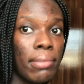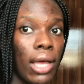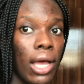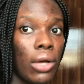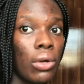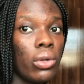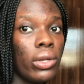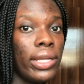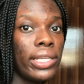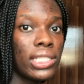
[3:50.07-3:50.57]

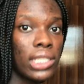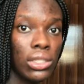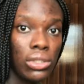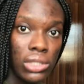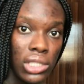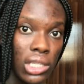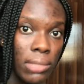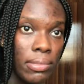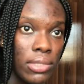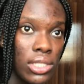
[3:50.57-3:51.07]
ankle later. They'll
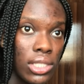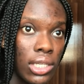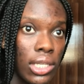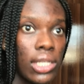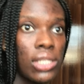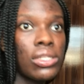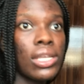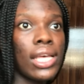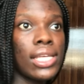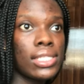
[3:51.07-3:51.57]
take me to the next.
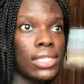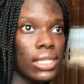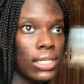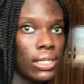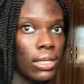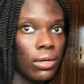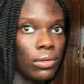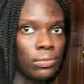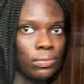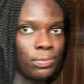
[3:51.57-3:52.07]
So I sat down.